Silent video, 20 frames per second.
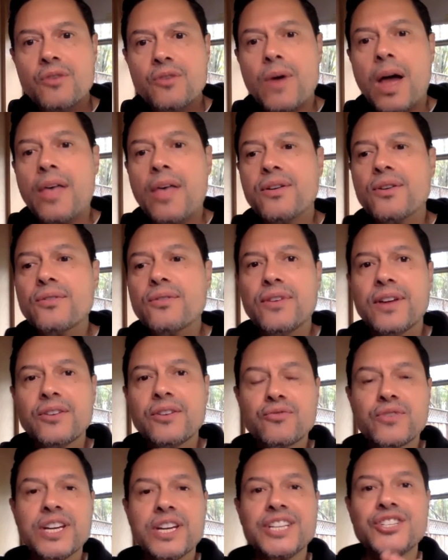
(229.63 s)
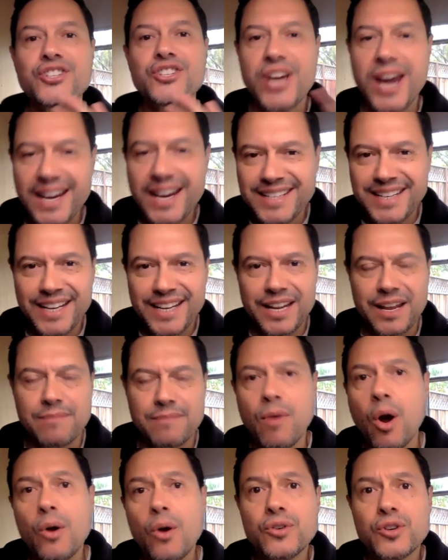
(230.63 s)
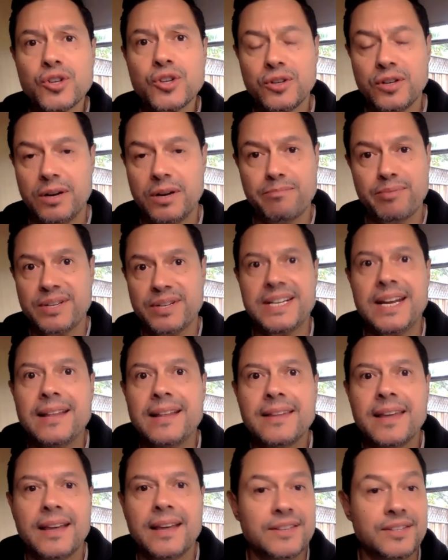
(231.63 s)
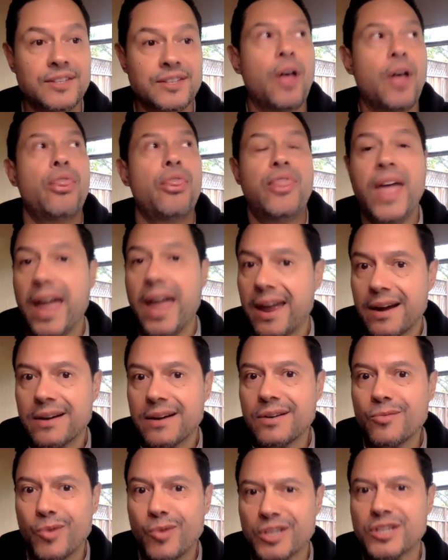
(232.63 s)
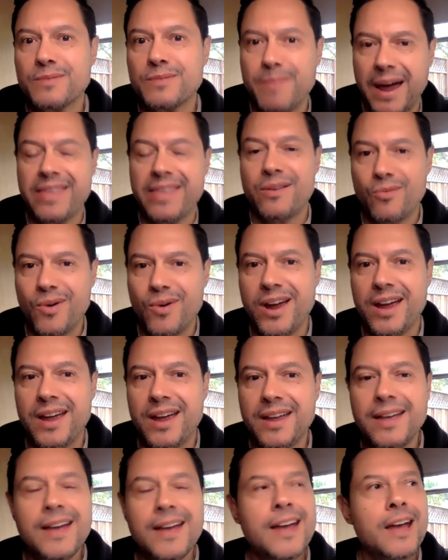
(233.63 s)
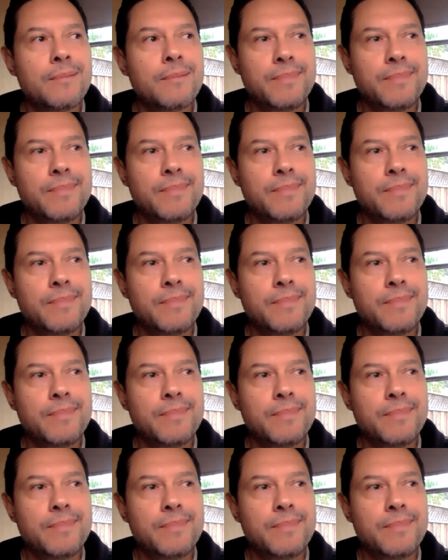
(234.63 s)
rather than rejecting the emotion and pretending it's not there, which, by the way,